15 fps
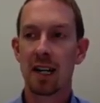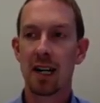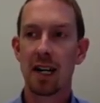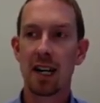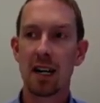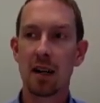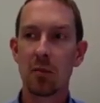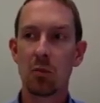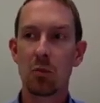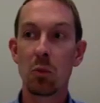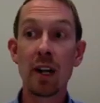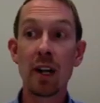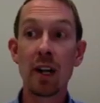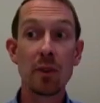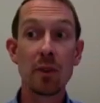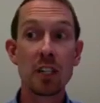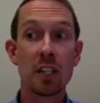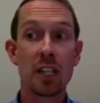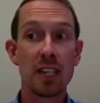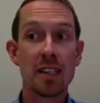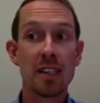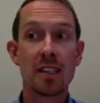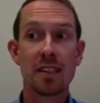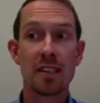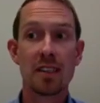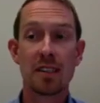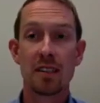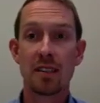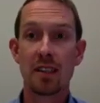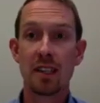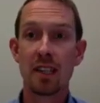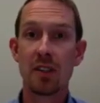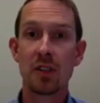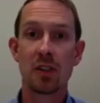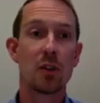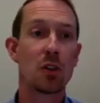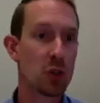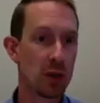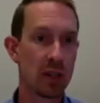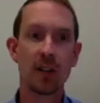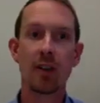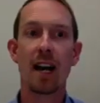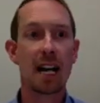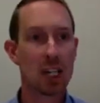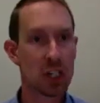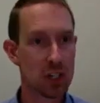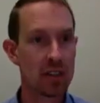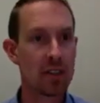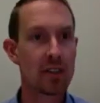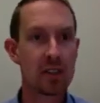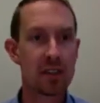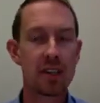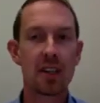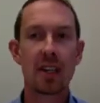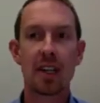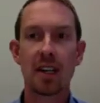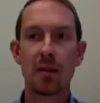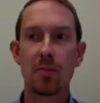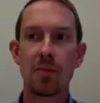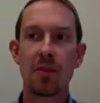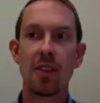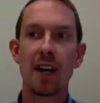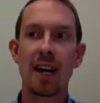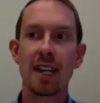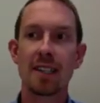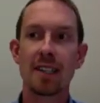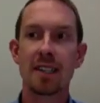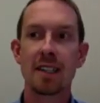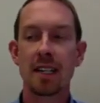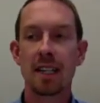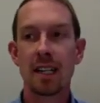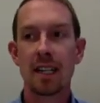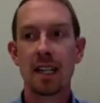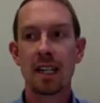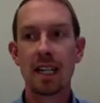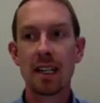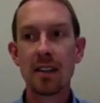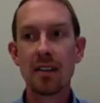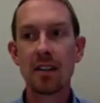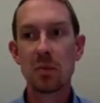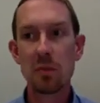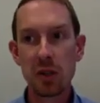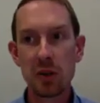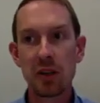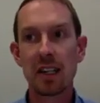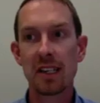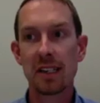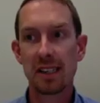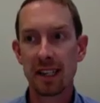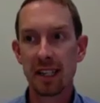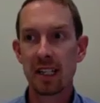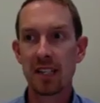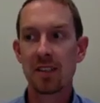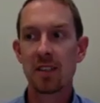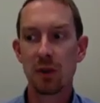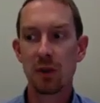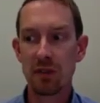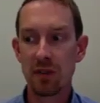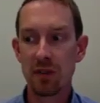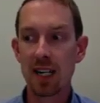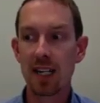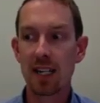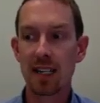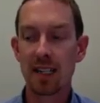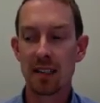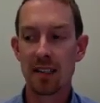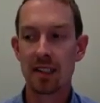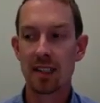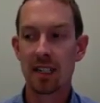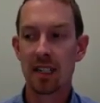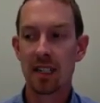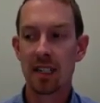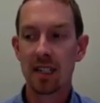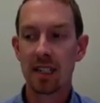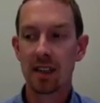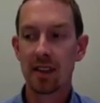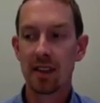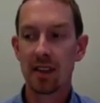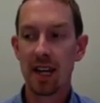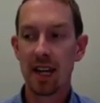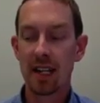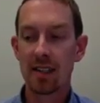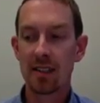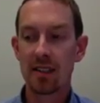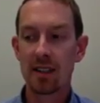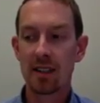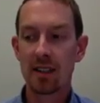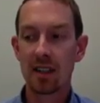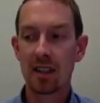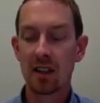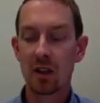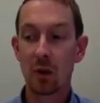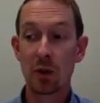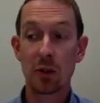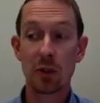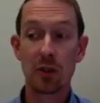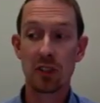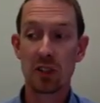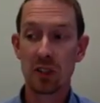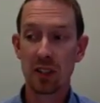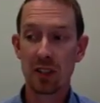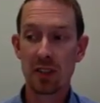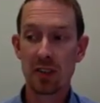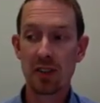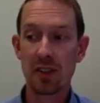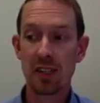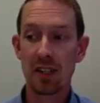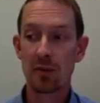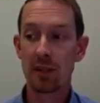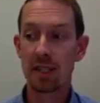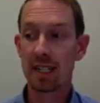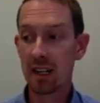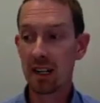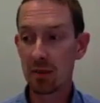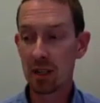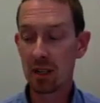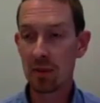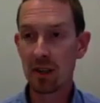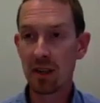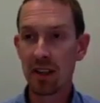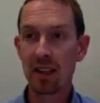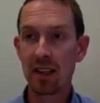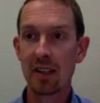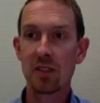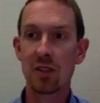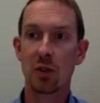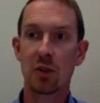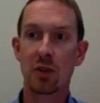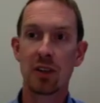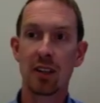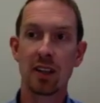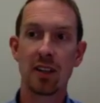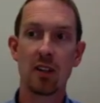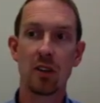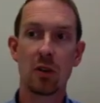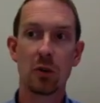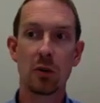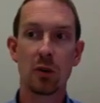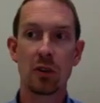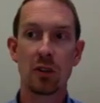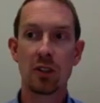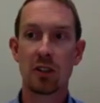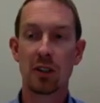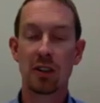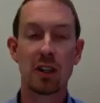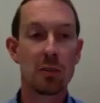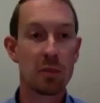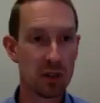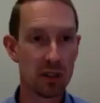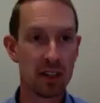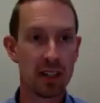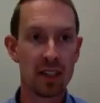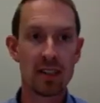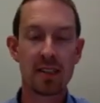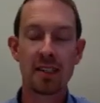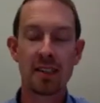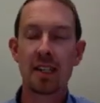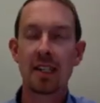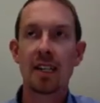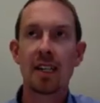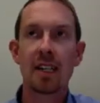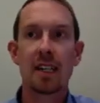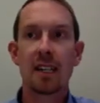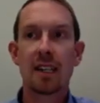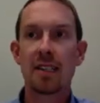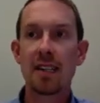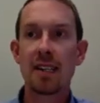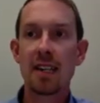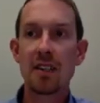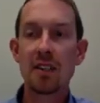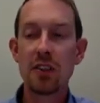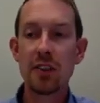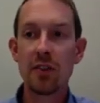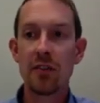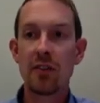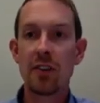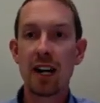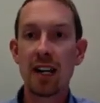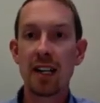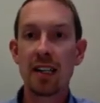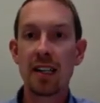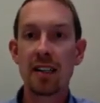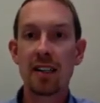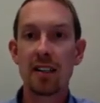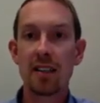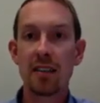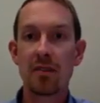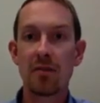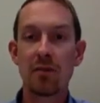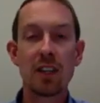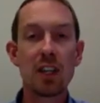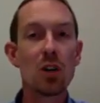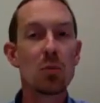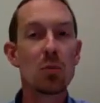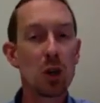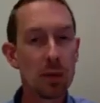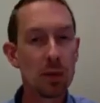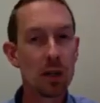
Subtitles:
One of which is the social interactions that in community settings we find that older adults in retirement communities or in older adult communities tend to feel more